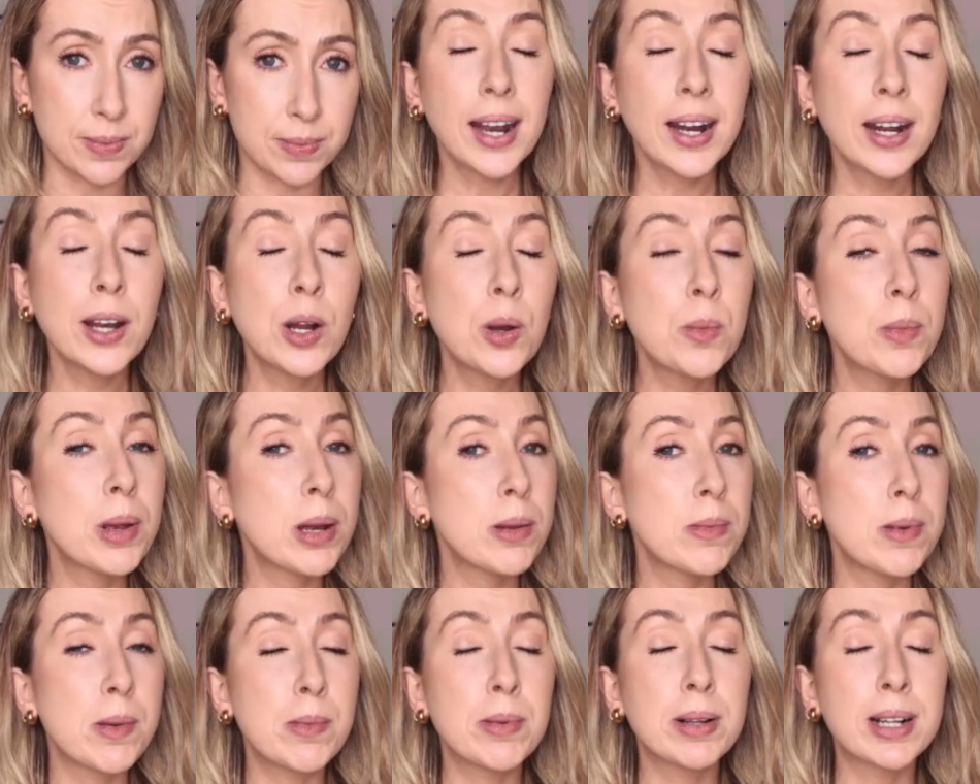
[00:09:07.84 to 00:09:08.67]
And I know
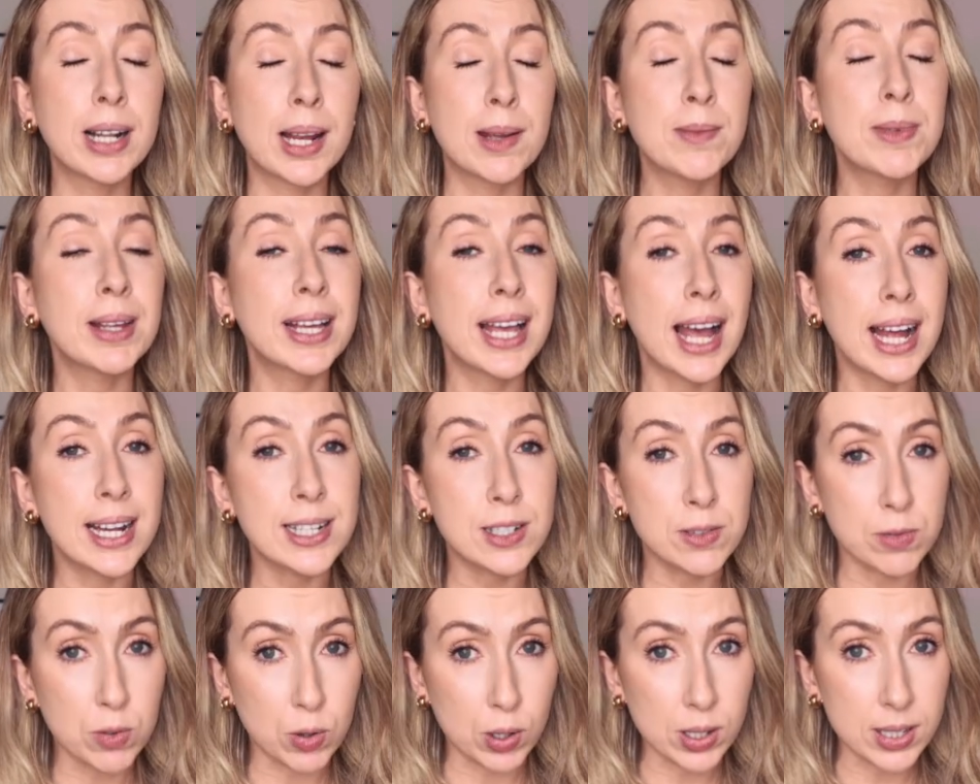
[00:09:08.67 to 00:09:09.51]
many people claim they can't
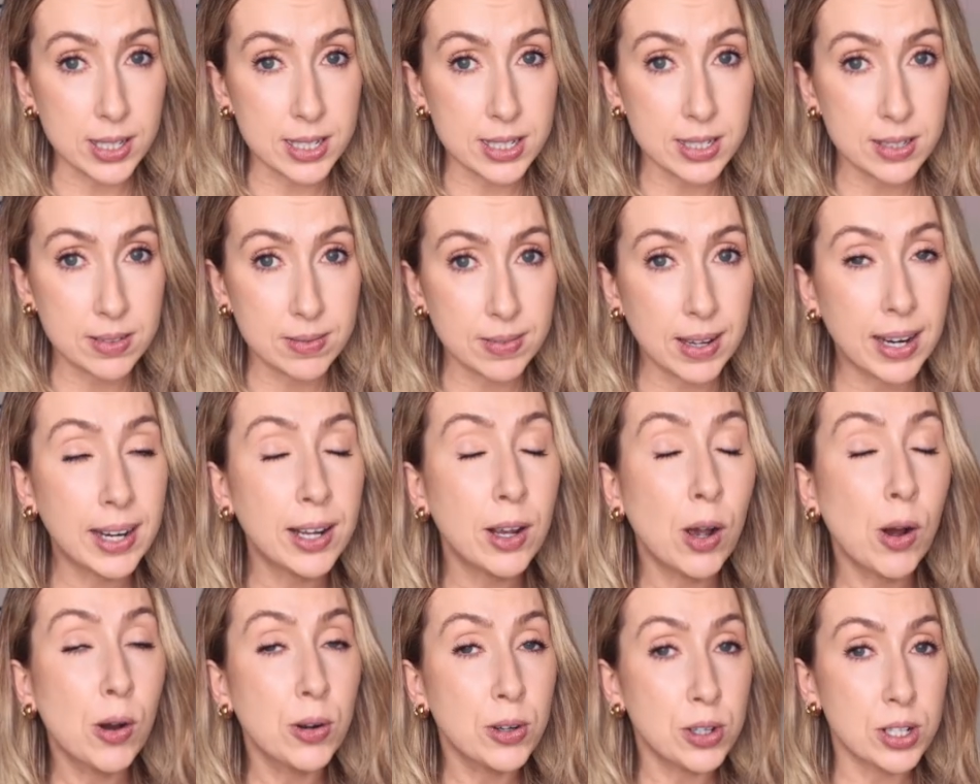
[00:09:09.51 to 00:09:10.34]
afford it, and I
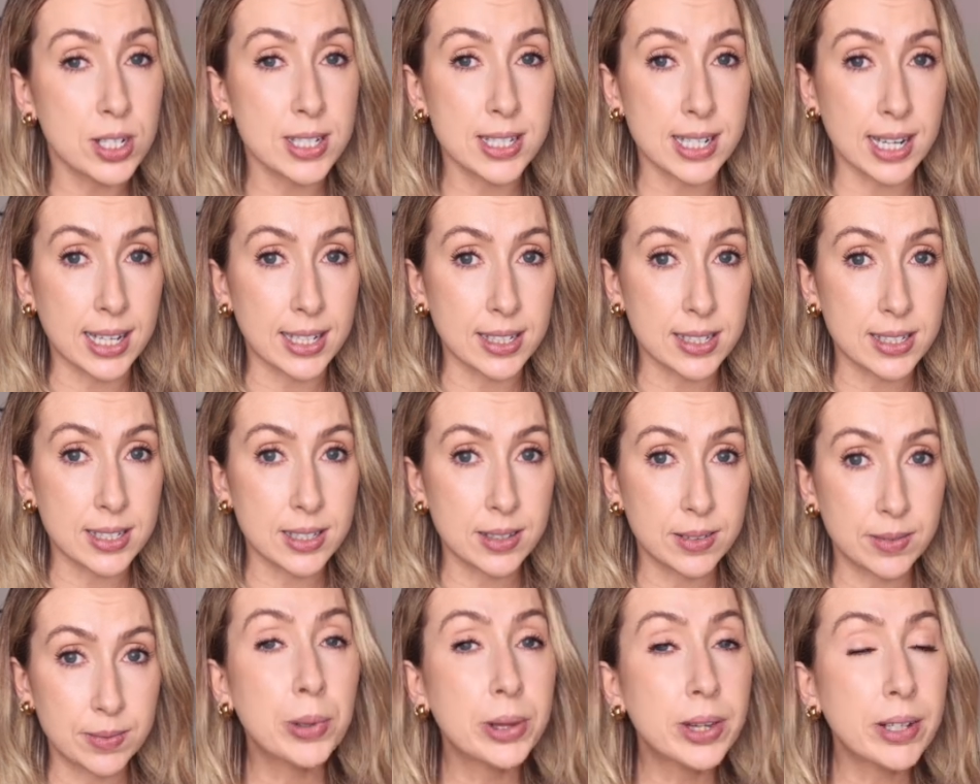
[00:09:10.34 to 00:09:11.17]
understand.
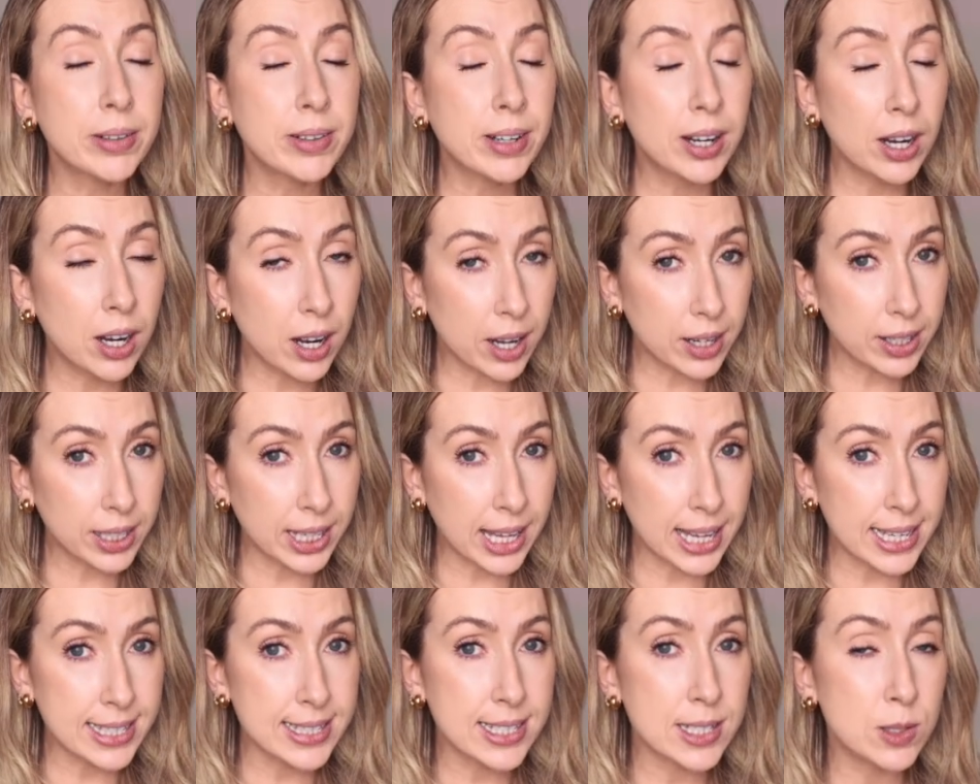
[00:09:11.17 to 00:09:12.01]
But there are a lot of
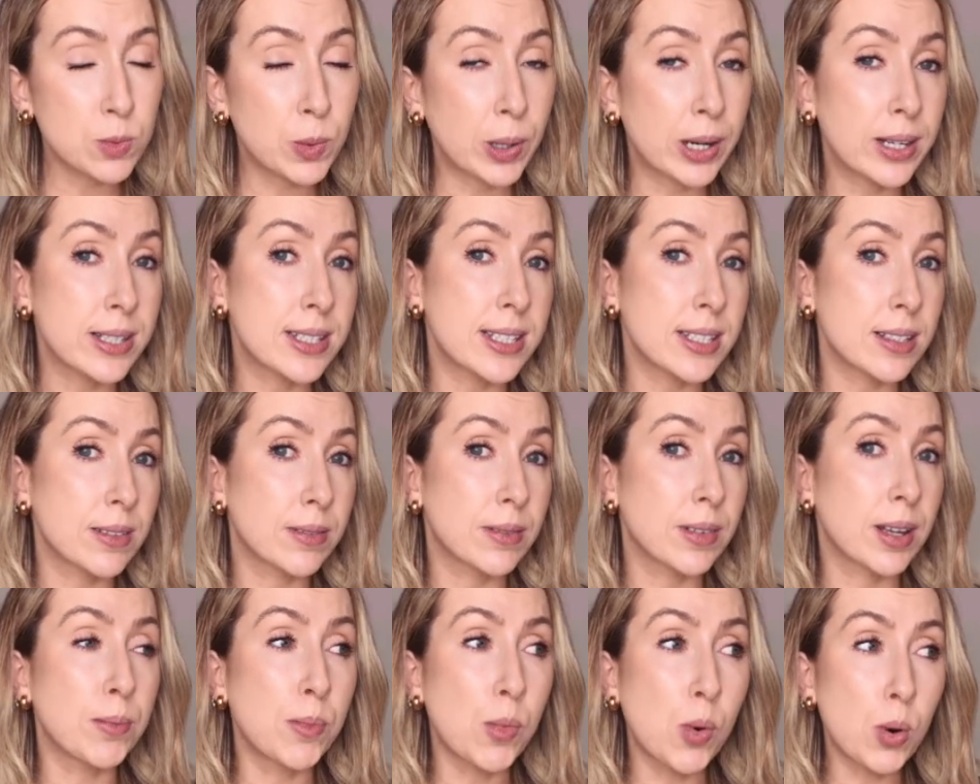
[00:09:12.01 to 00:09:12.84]
cases where it's
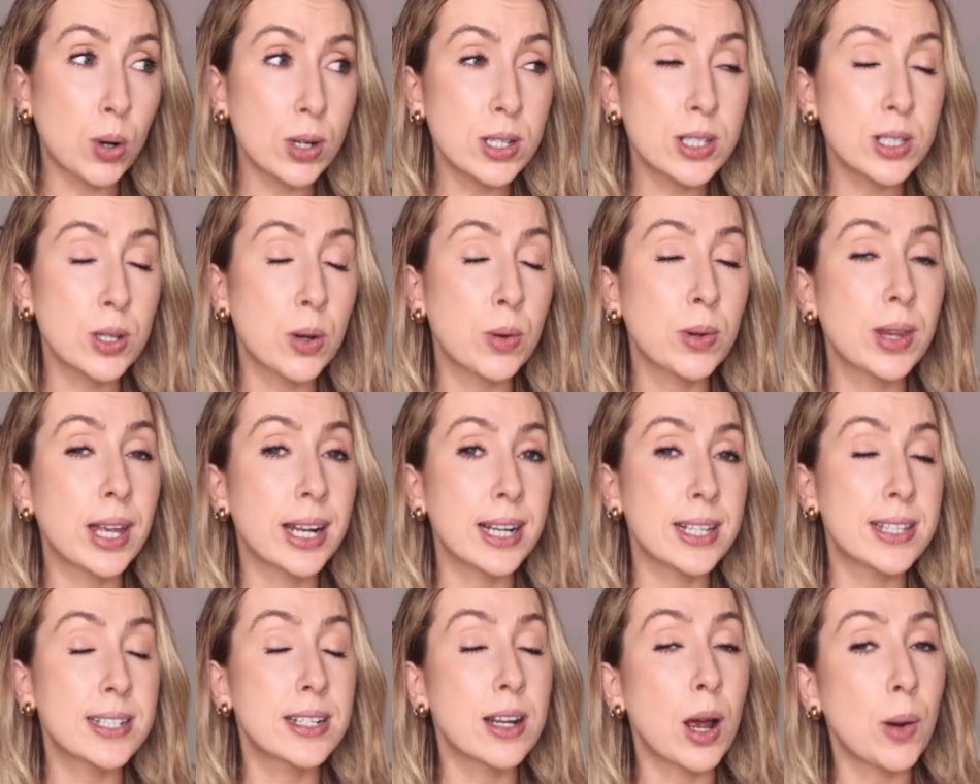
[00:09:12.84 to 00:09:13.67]
more so that
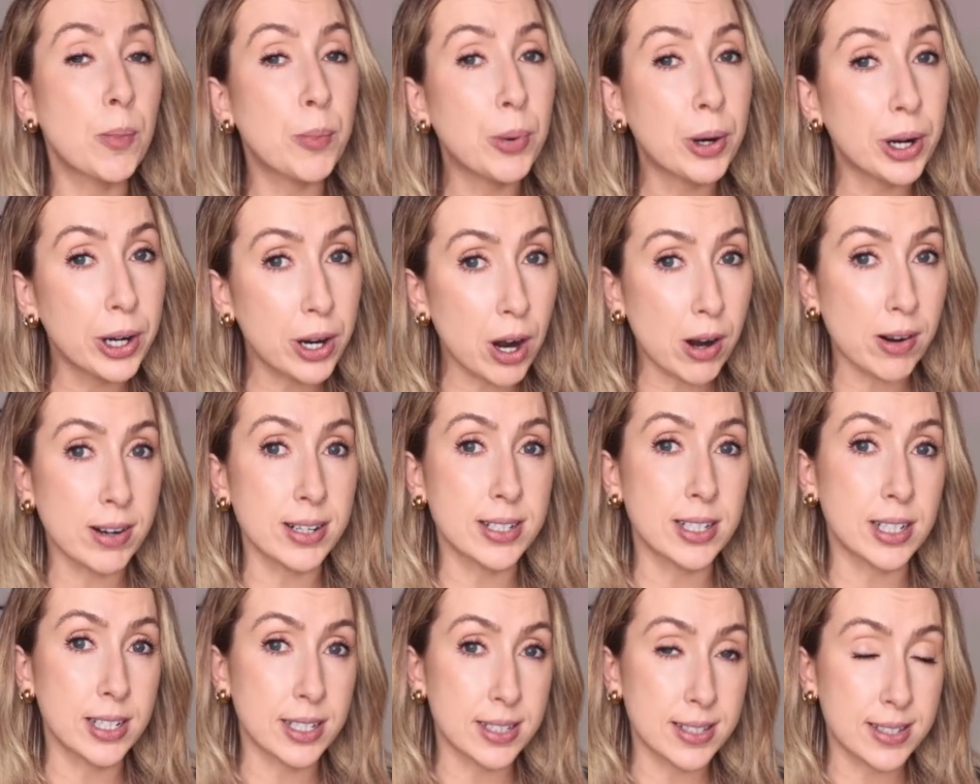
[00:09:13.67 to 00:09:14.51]
it's not
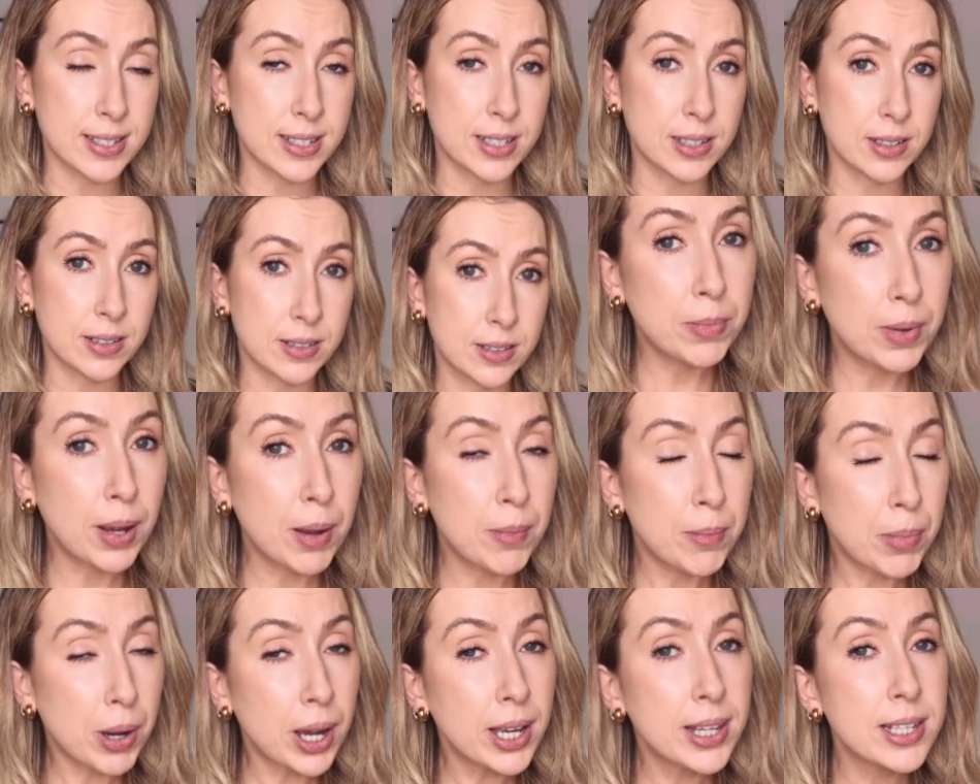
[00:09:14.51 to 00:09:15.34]
prioritized.
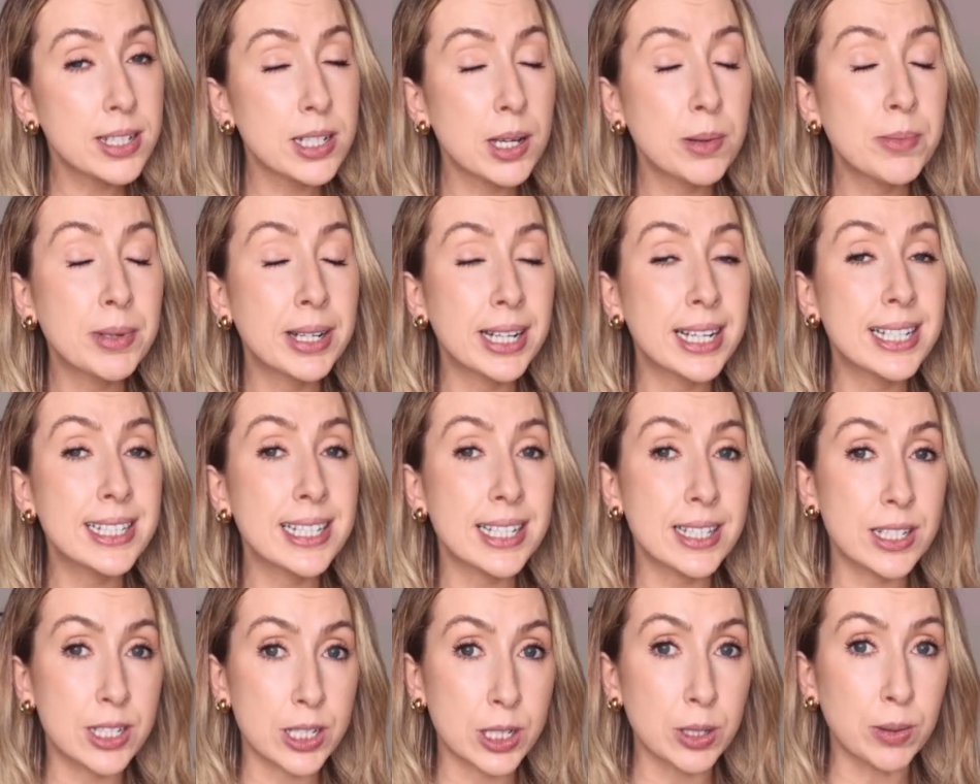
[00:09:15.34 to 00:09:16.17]
And by the time it is,
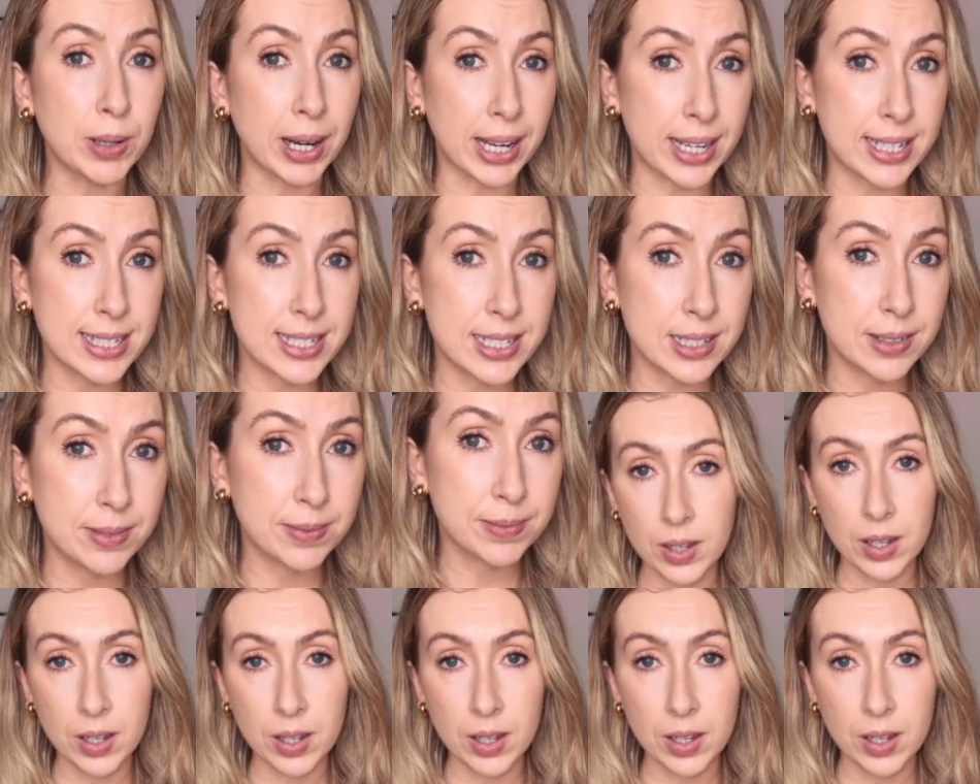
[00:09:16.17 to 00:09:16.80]
it's too late.